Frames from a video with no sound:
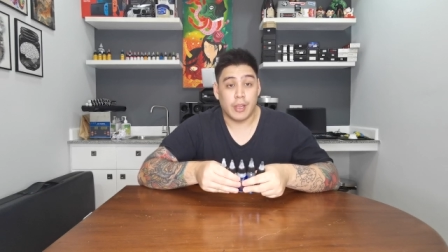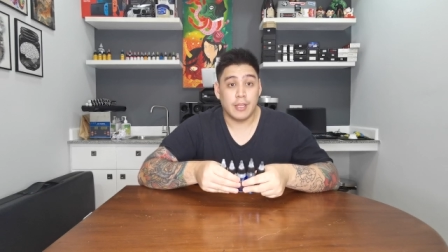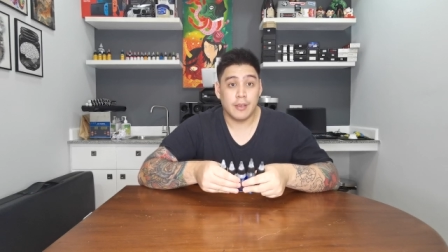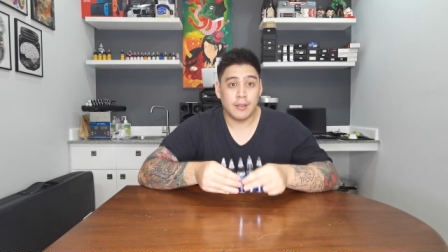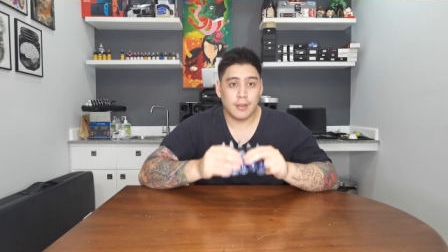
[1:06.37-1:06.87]

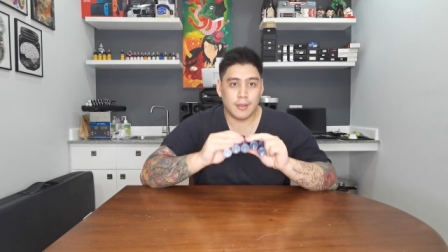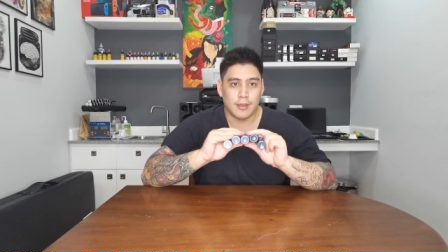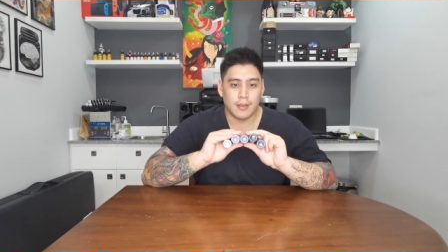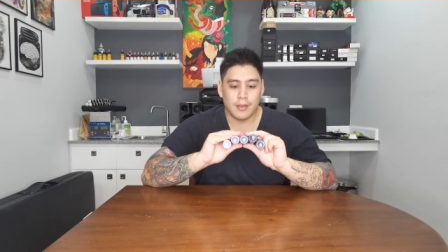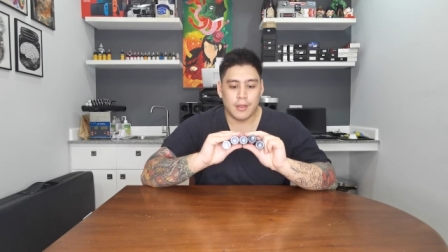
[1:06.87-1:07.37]
gradient
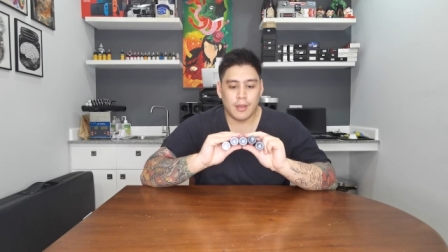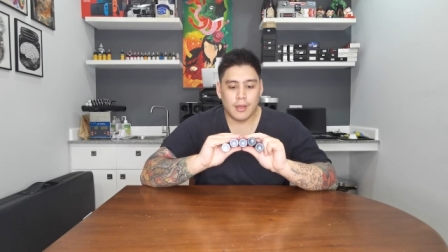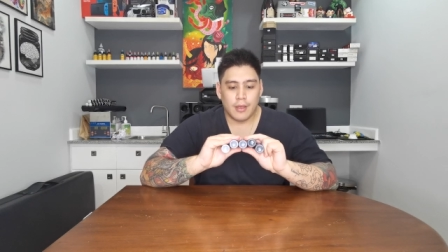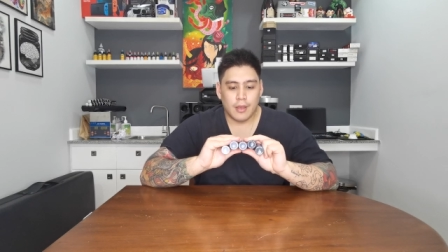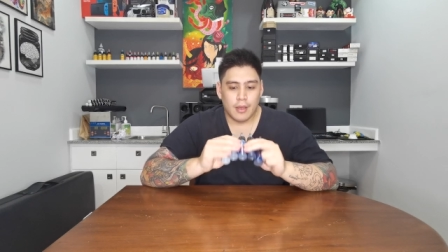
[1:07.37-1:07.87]

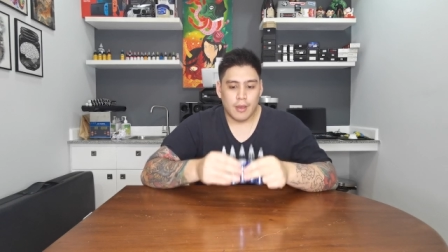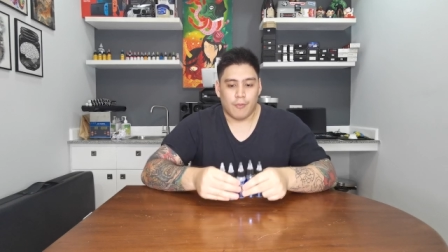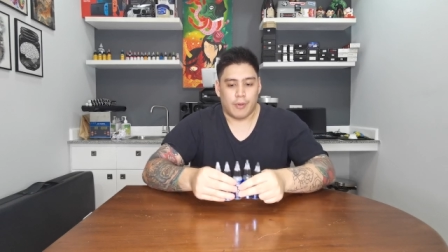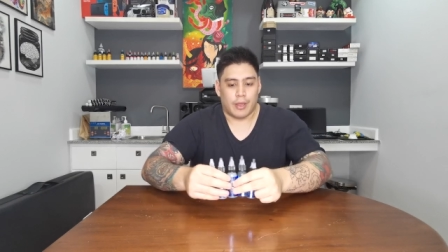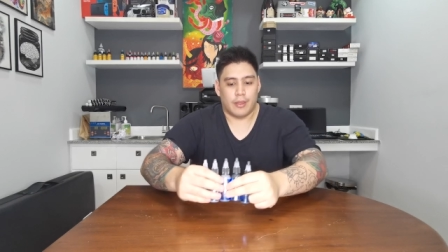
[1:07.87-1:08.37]

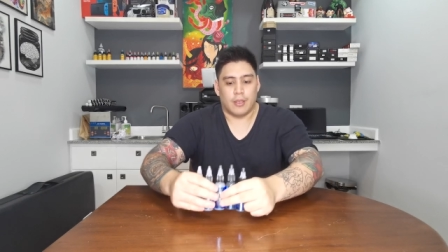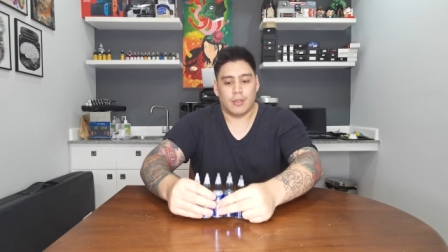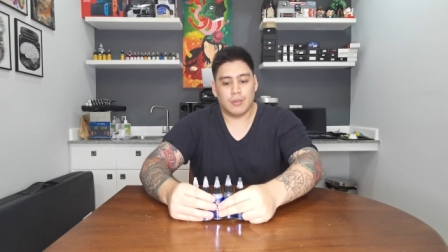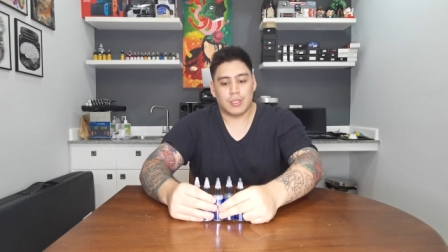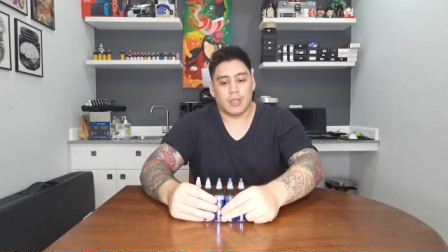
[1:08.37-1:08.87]
with the
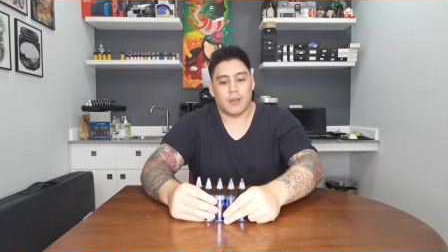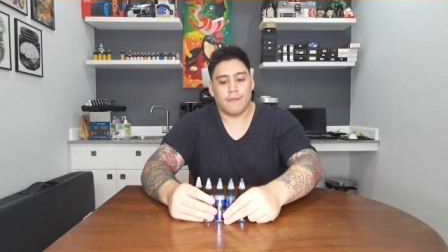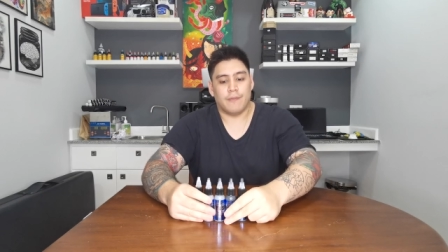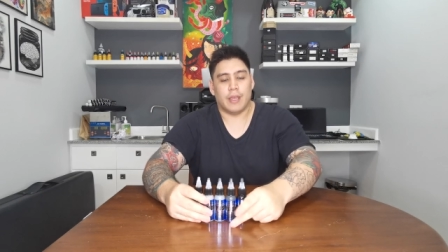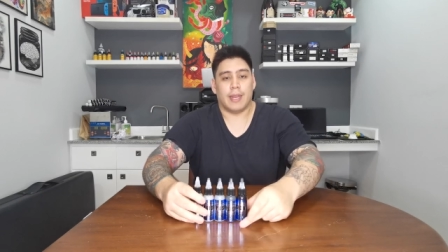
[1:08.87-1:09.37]
use
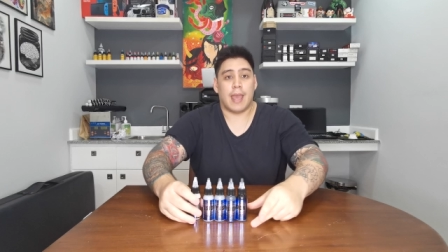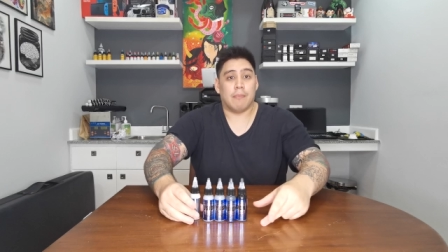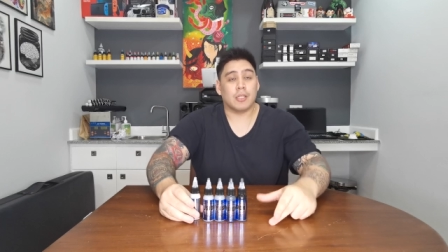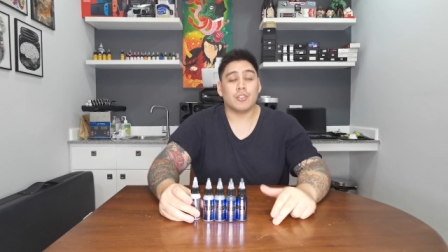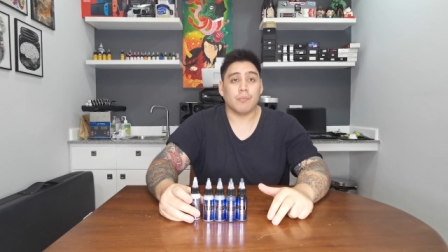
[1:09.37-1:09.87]
of
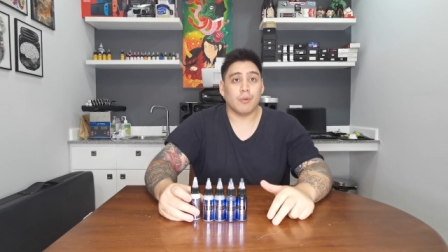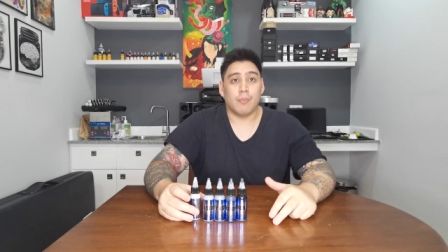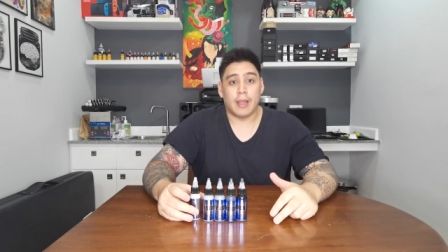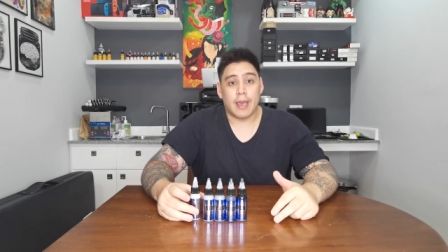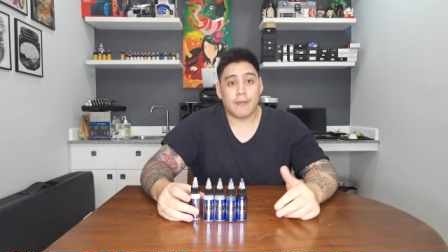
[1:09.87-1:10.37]
dynamic
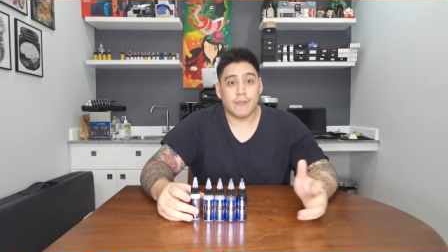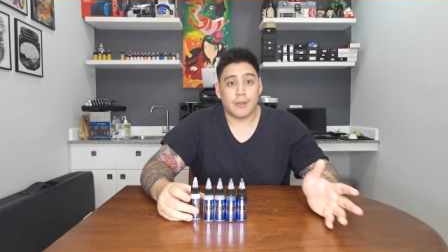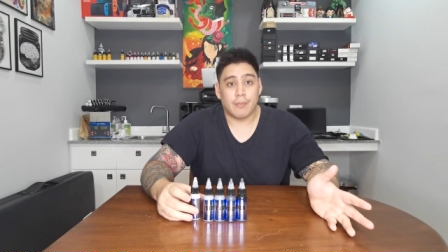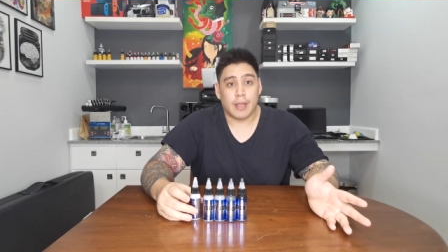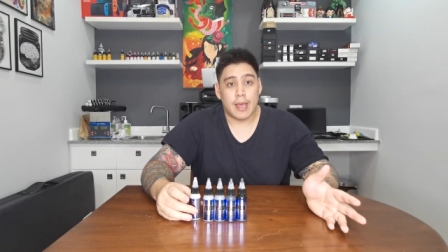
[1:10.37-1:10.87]
triple black
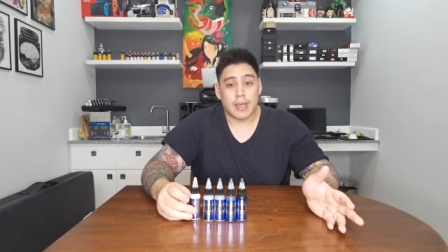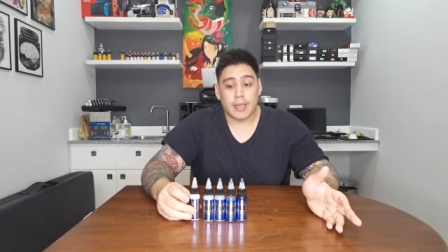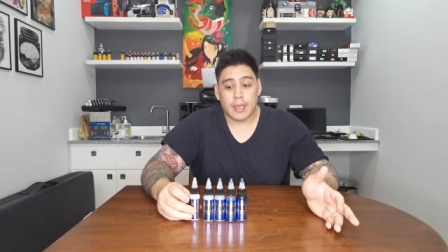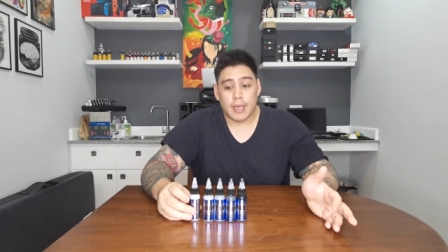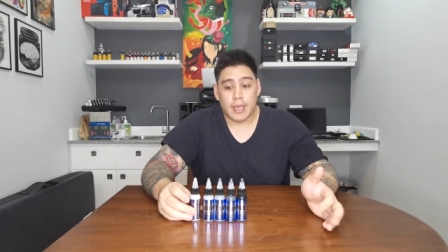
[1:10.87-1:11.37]
for the
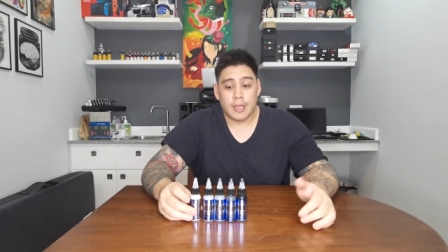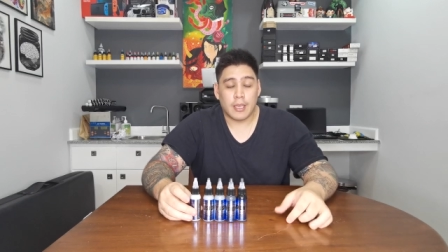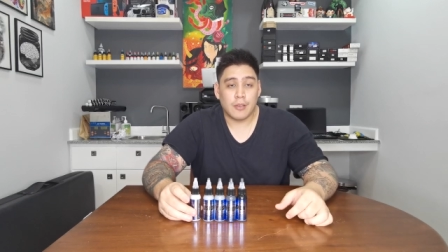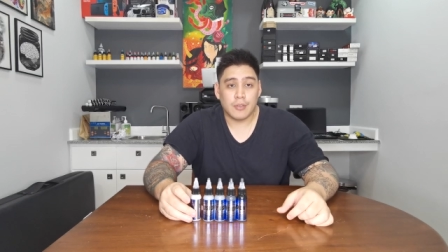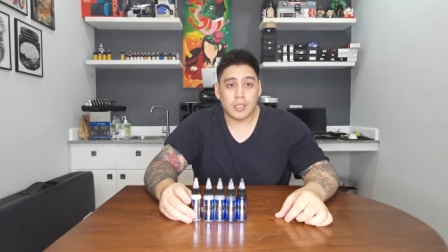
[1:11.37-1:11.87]
black,
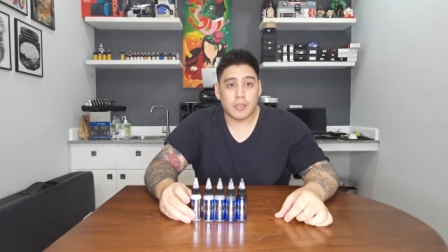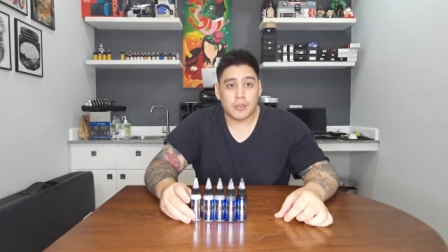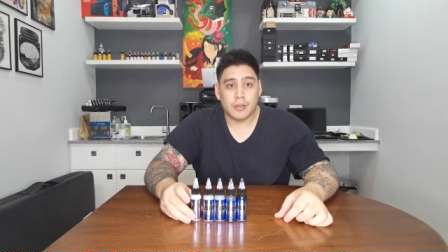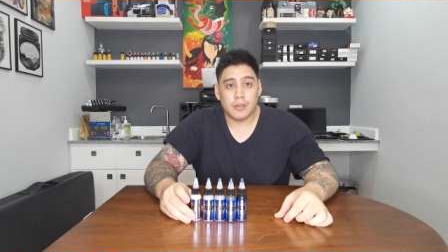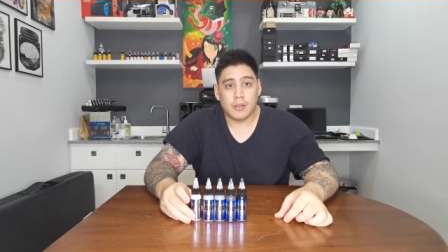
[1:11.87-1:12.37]
and I
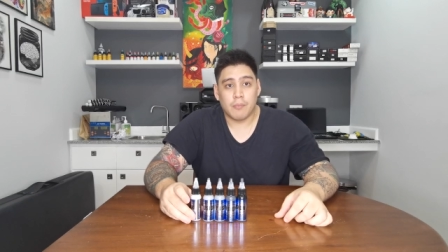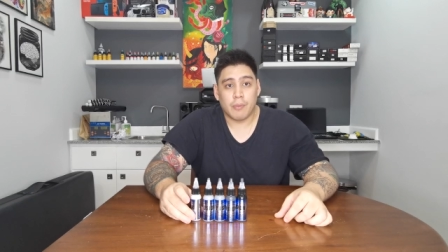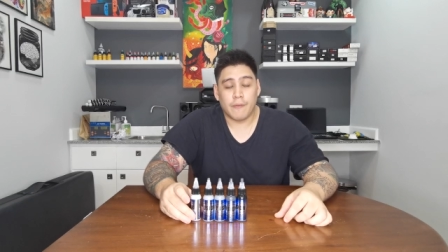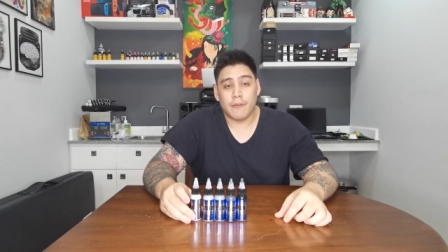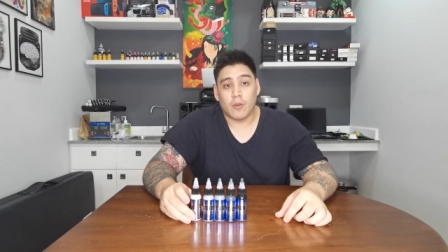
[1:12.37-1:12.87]
use eternal
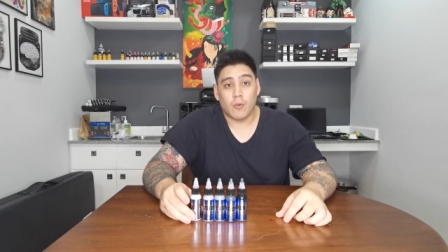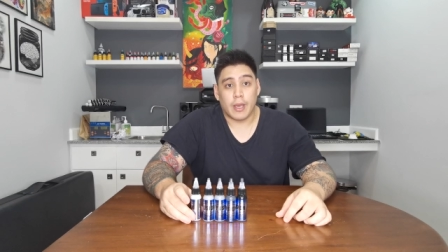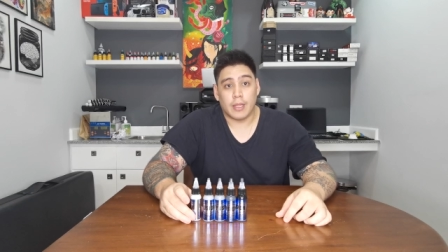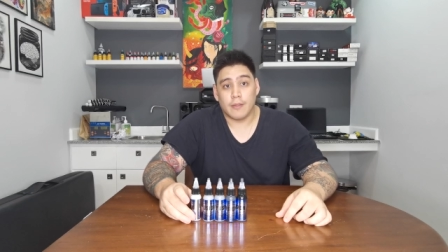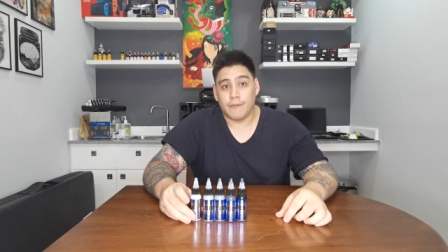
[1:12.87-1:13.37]
perfect
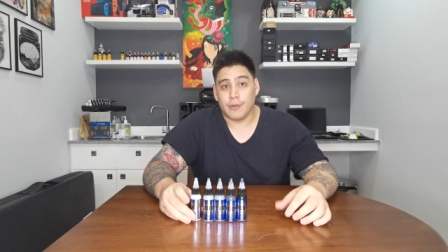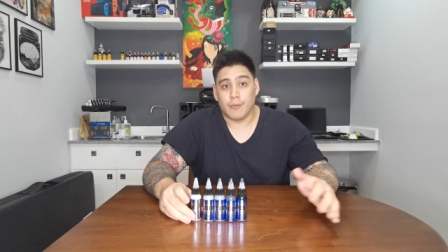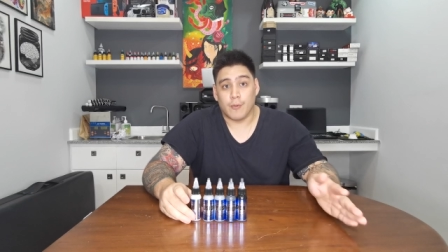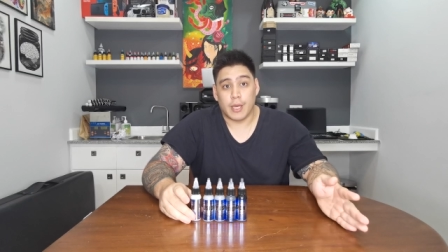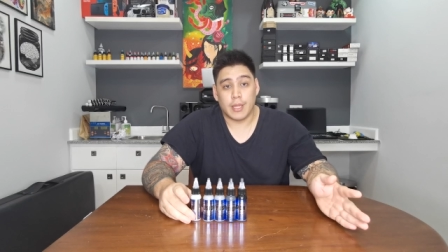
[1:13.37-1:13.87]
white for
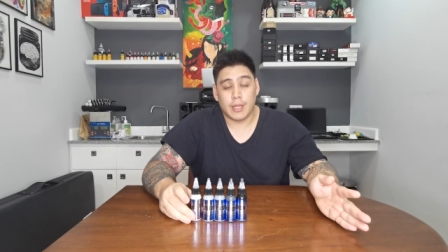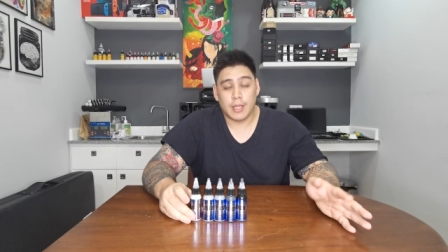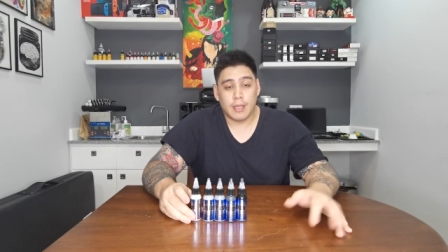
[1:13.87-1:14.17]
the white.